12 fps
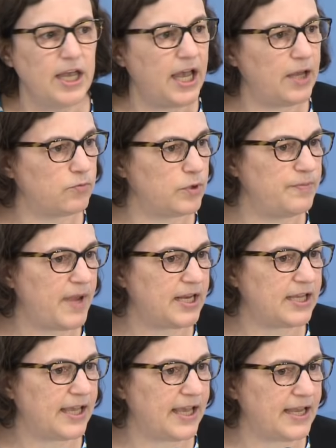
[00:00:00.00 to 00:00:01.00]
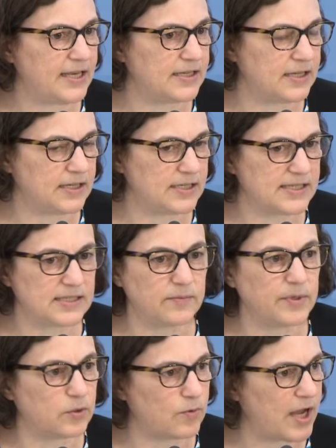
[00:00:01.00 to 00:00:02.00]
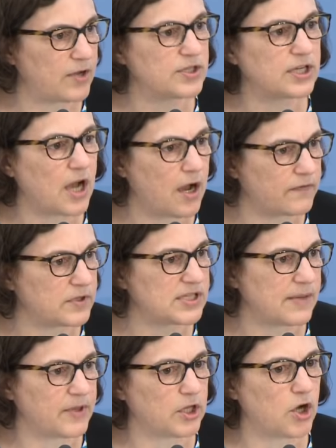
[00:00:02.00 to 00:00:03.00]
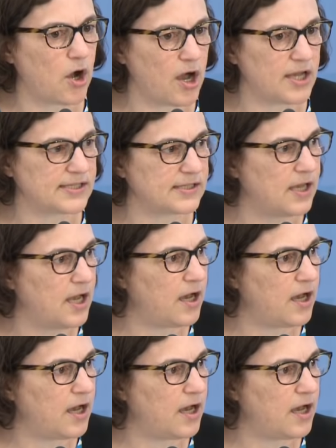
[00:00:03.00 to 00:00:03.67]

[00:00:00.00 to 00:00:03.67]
And would Medicaid still be around to cover some of the costs